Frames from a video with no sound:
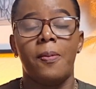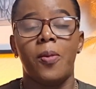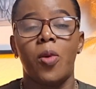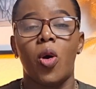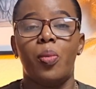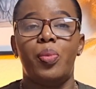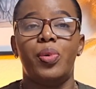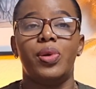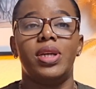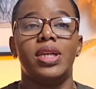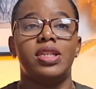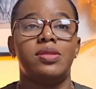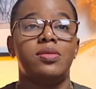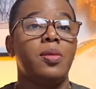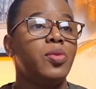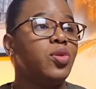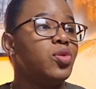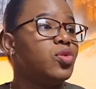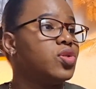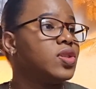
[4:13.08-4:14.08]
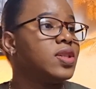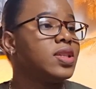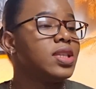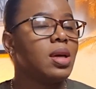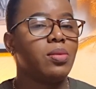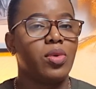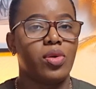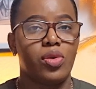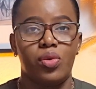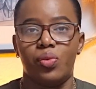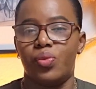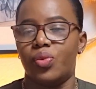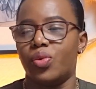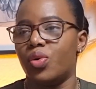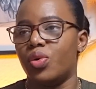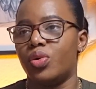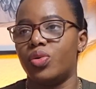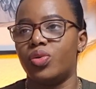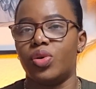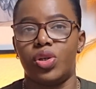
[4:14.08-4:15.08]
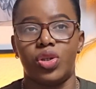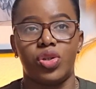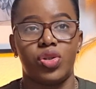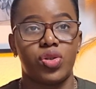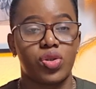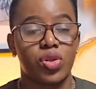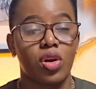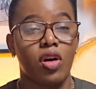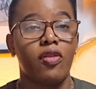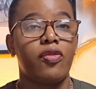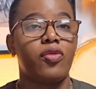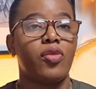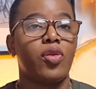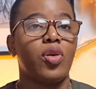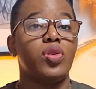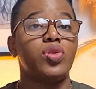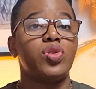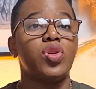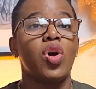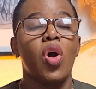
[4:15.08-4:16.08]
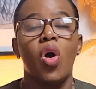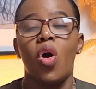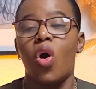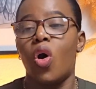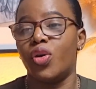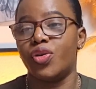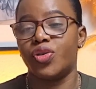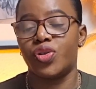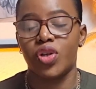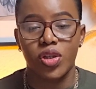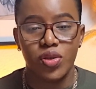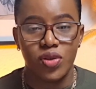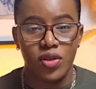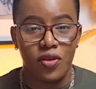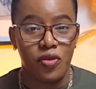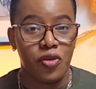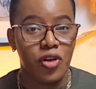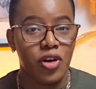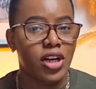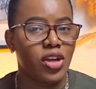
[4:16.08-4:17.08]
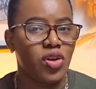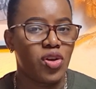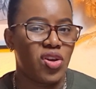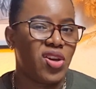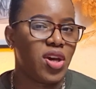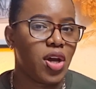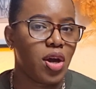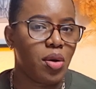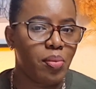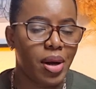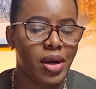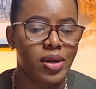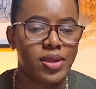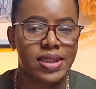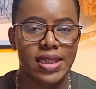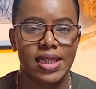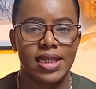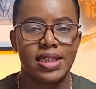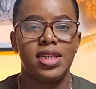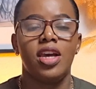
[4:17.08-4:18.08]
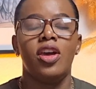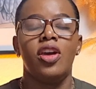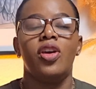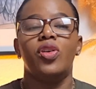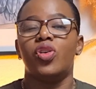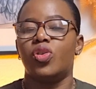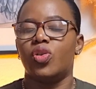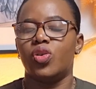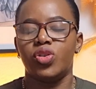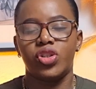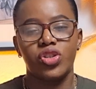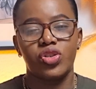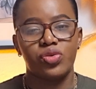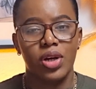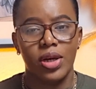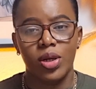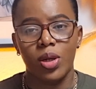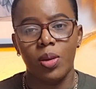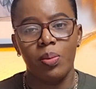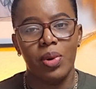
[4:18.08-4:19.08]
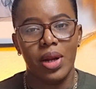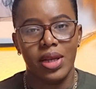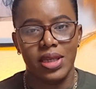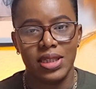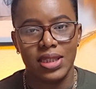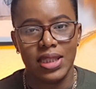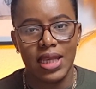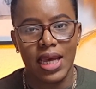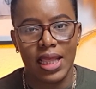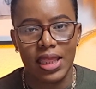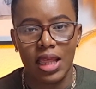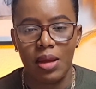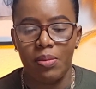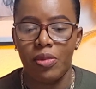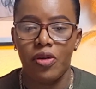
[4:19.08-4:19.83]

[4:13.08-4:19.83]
openings. Maybe you see them on the road, on the storefront, or you talk to a friend and you hear about it, just random places like that.